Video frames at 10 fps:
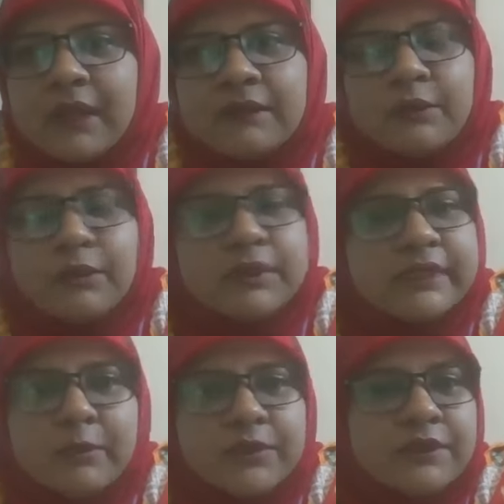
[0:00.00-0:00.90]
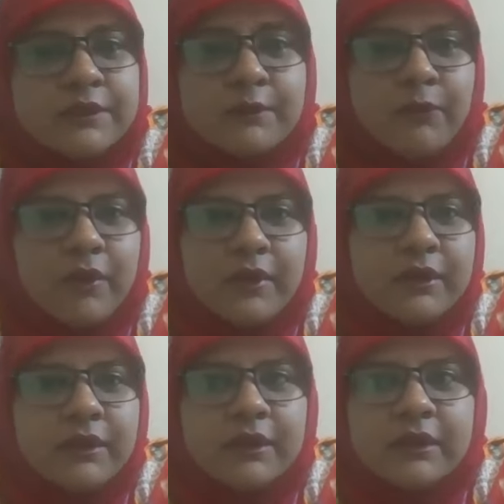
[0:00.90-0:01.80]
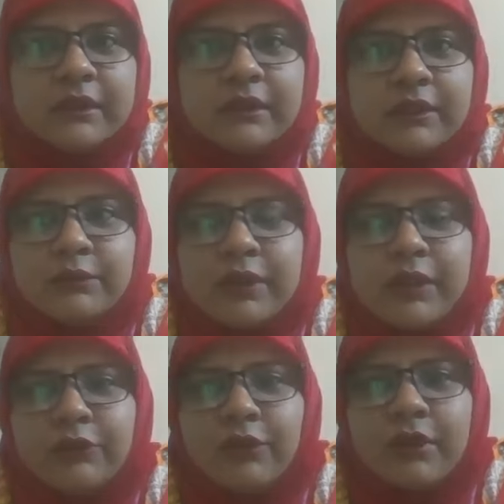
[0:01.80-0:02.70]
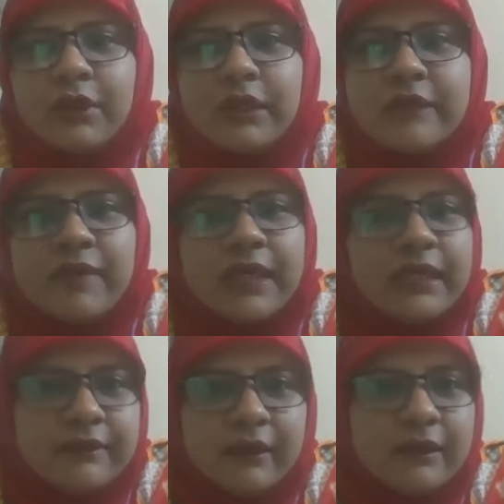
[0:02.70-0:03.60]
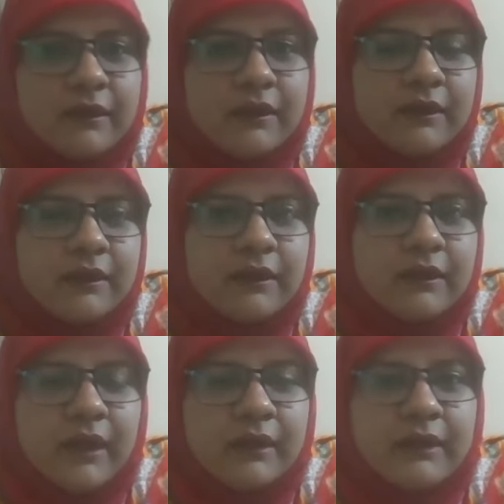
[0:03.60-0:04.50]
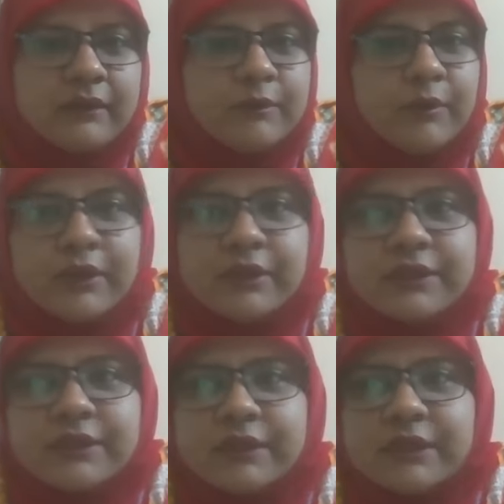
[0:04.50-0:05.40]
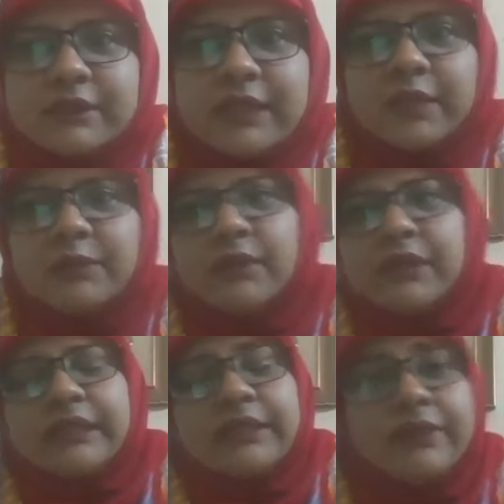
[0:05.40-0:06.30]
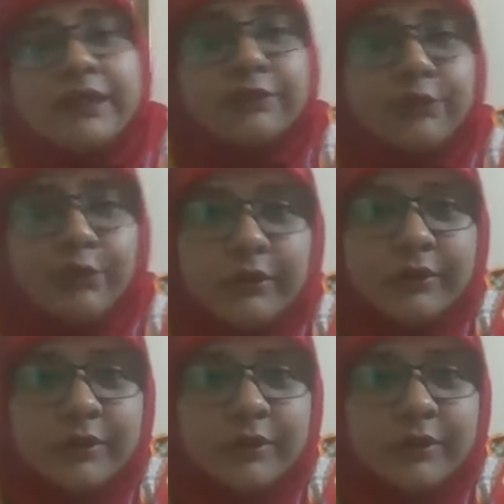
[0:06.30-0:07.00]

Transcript: the whole syllabus is important. You cannot leave anything in that case, because that will increase your